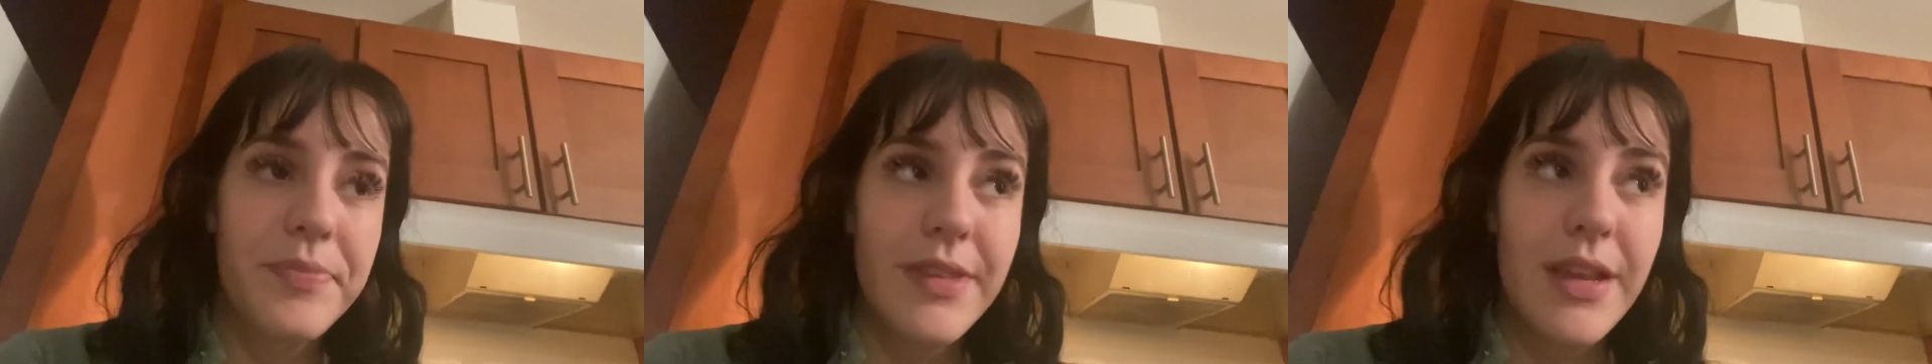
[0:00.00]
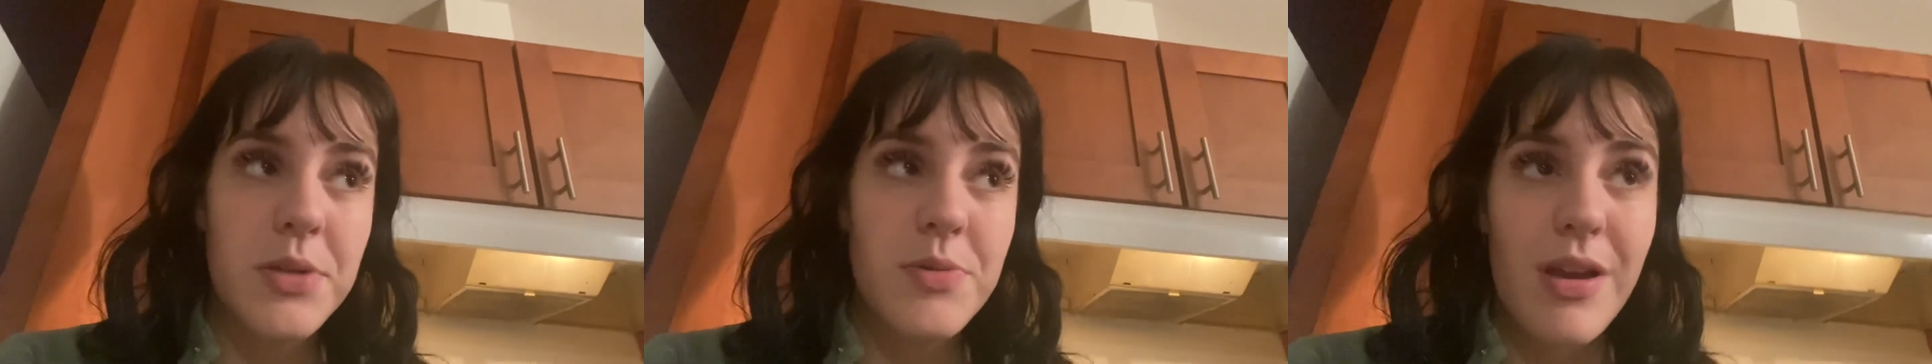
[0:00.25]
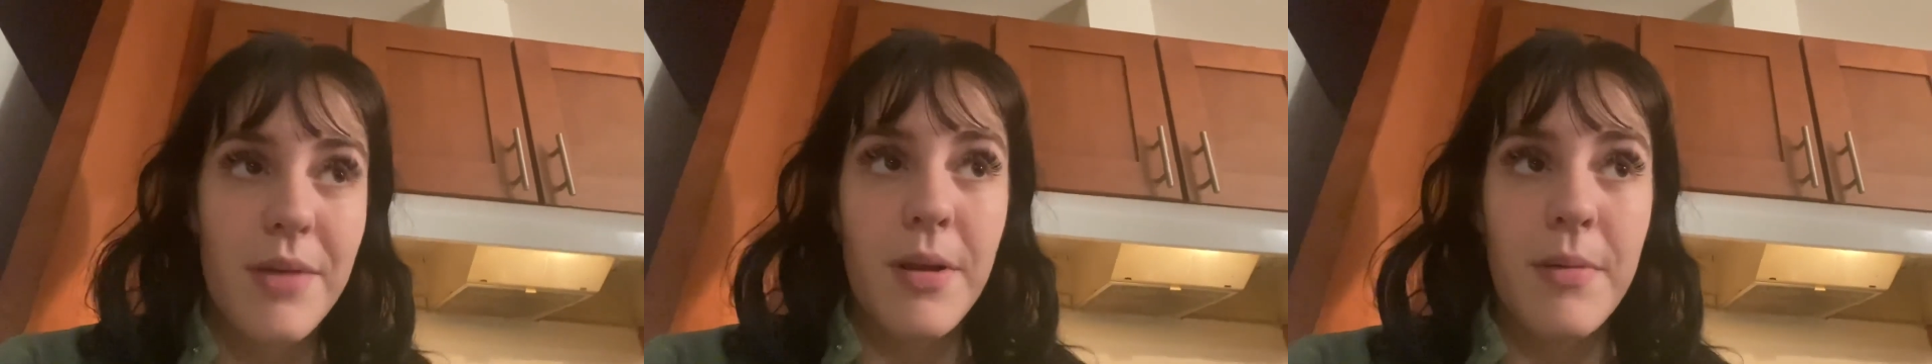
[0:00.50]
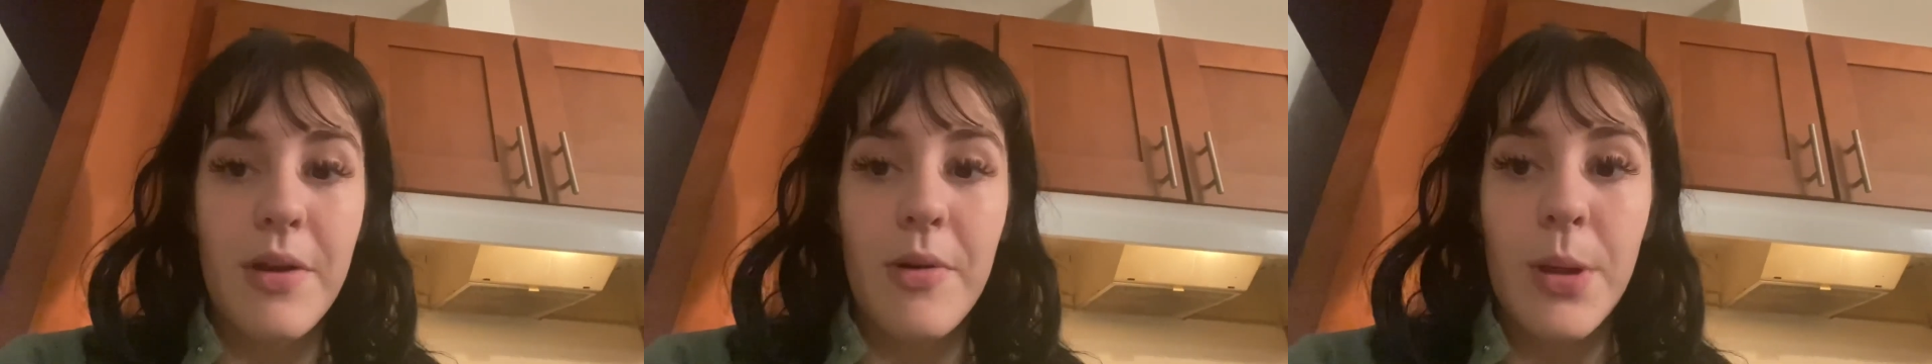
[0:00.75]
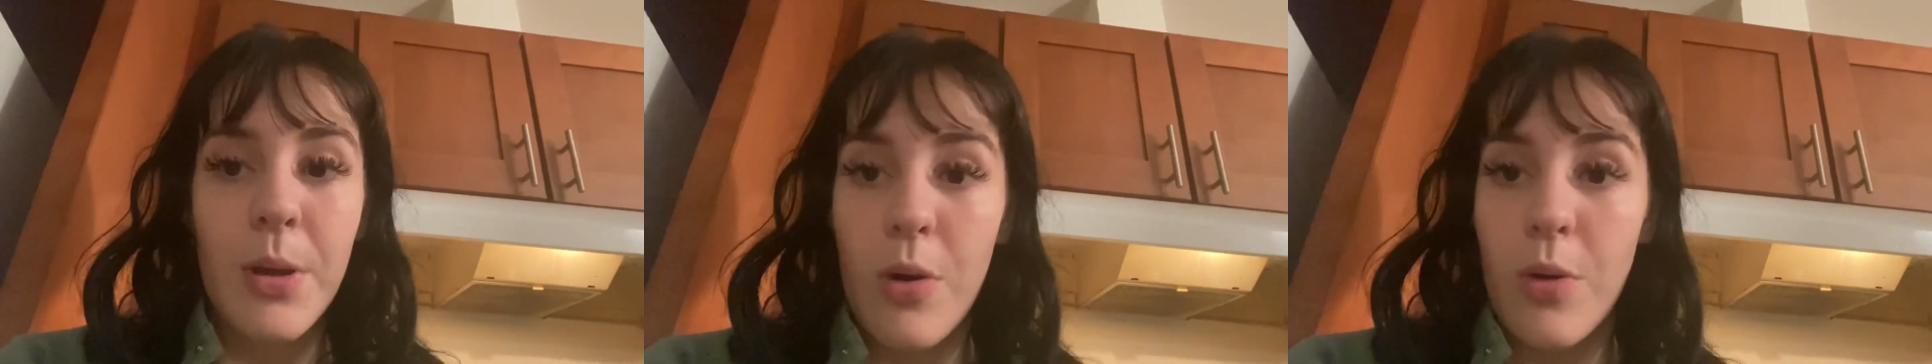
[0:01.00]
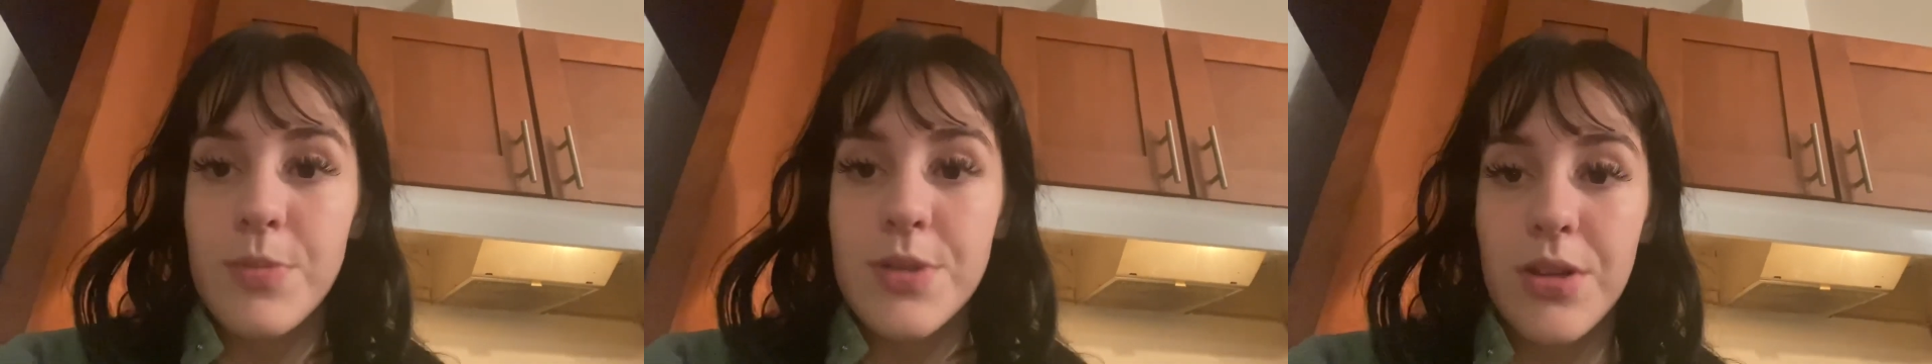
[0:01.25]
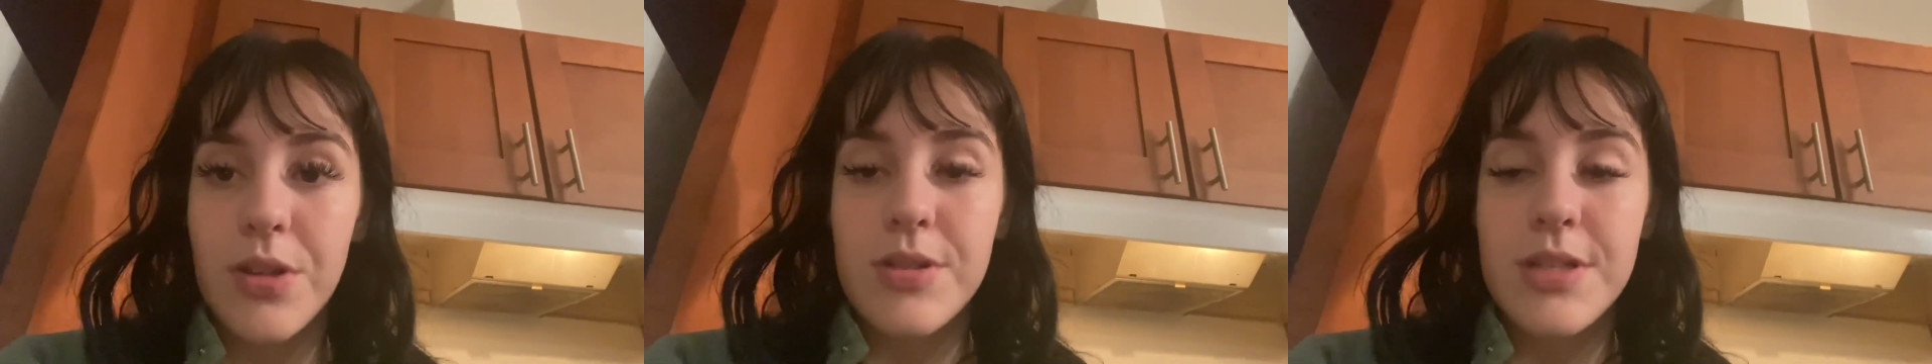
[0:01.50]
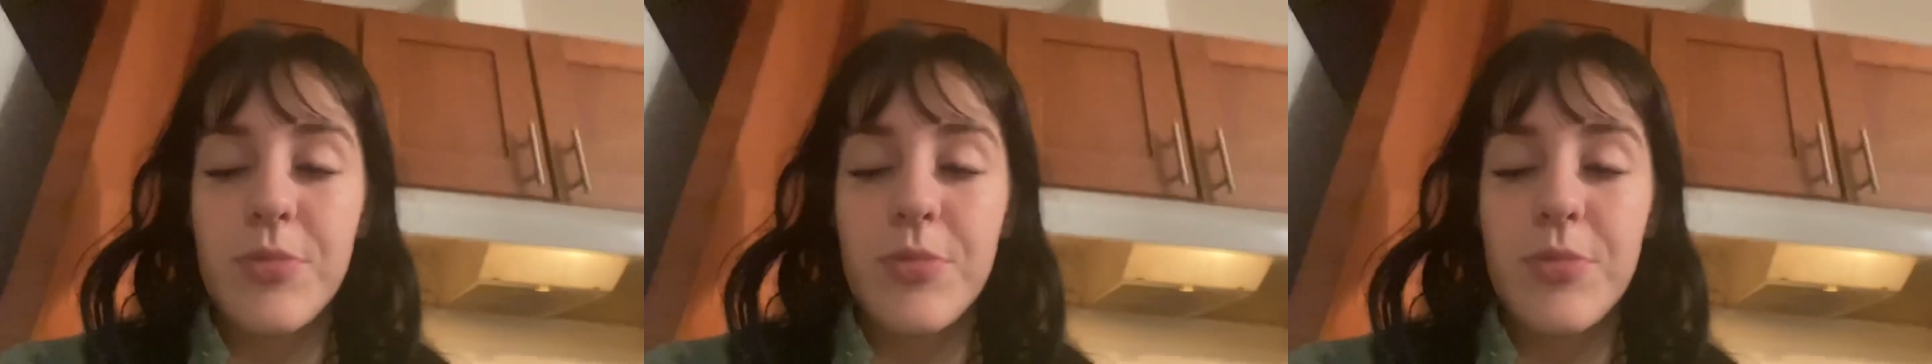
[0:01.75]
next week I'm gonna be going home, so you'll see more